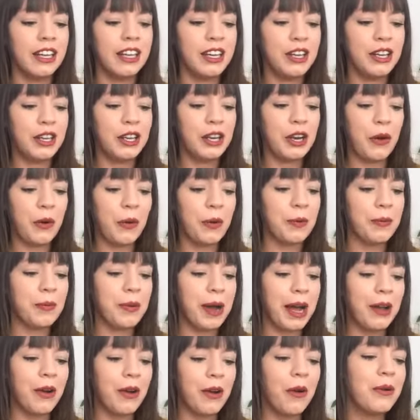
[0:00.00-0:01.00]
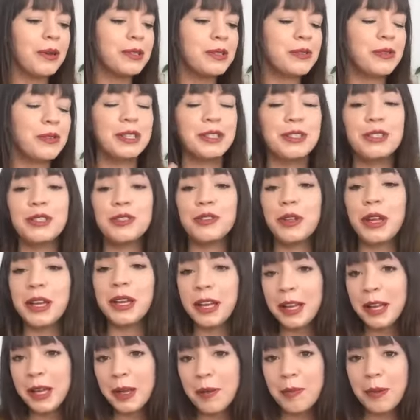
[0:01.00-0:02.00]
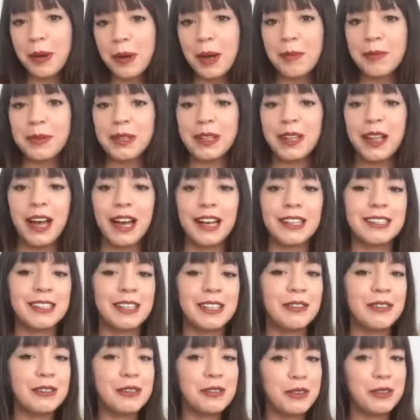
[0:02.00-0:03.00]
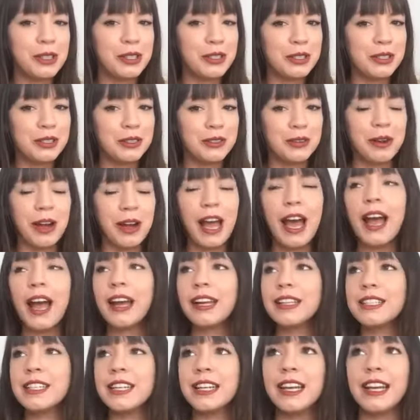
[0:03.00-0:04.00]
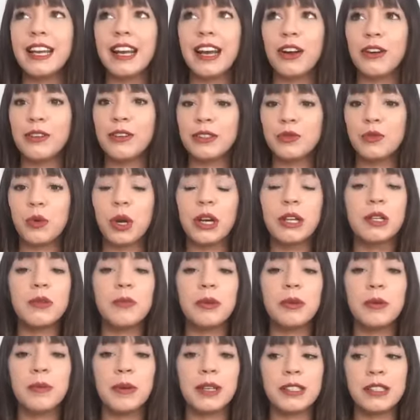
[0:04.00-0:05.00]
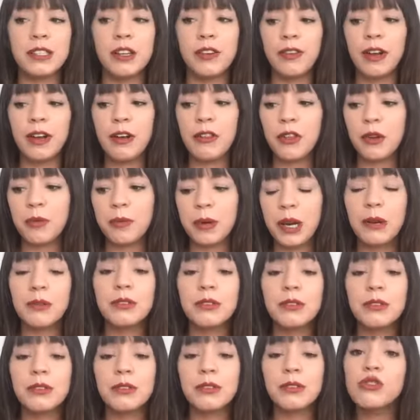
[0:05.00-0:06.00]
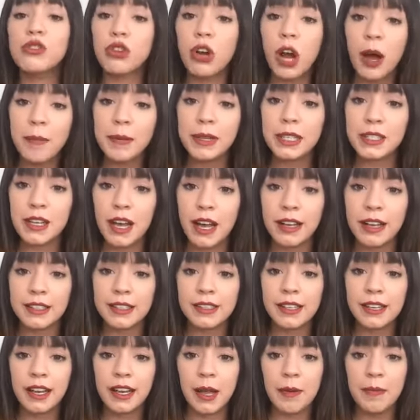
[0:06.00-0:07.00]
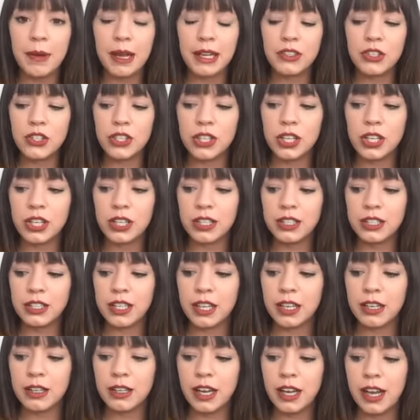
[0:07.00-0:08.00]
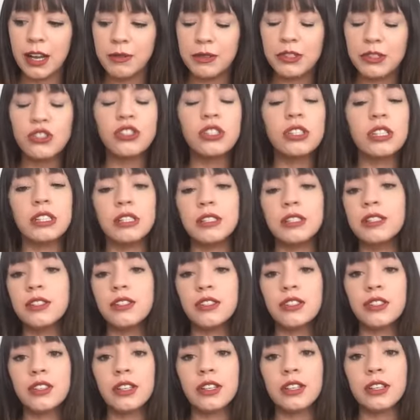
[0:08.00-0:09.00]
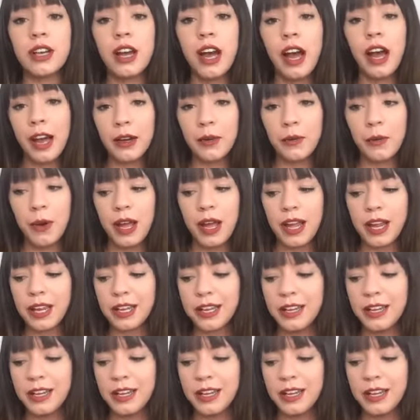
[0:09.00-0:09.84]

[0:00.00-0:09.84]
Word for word: you know, I always wanted to do like a hip hop class. I always wanted to do acting. I always wanted to put myself out there, but I was so traumatized, like I mentioned, that it, it was just easier to hide away.